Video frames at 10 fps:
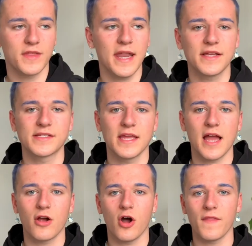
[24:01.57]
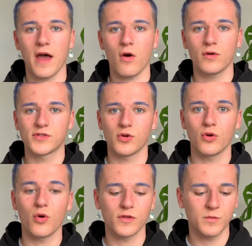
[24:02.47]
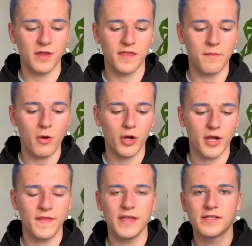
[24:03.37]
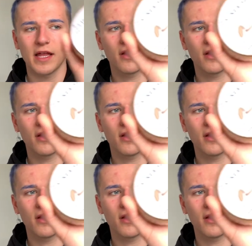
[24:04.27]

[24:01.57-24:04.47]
The next thing I got that also goes with the mug are these like